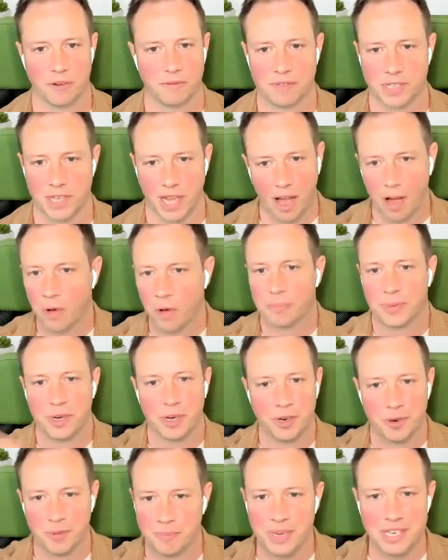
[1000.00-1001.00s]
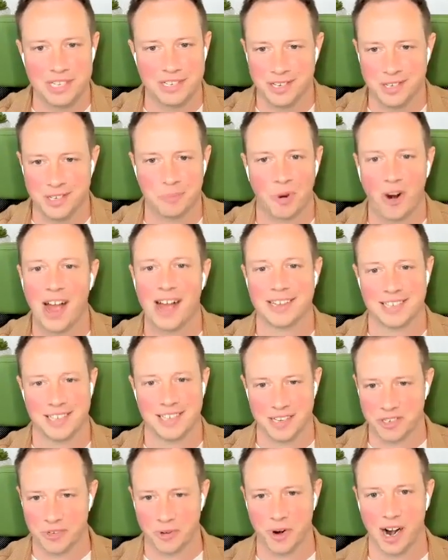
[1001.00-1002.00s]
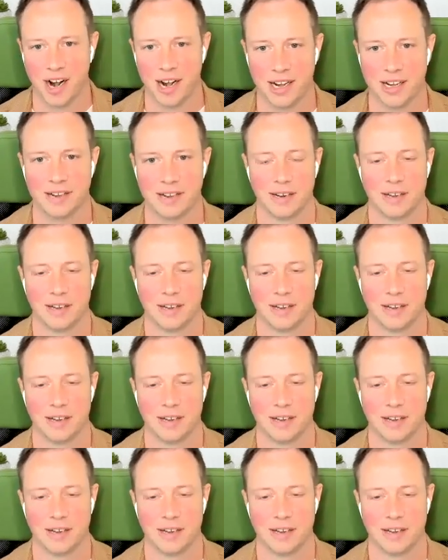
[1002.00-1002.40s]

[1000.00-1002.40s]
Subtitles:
To help your business process, right?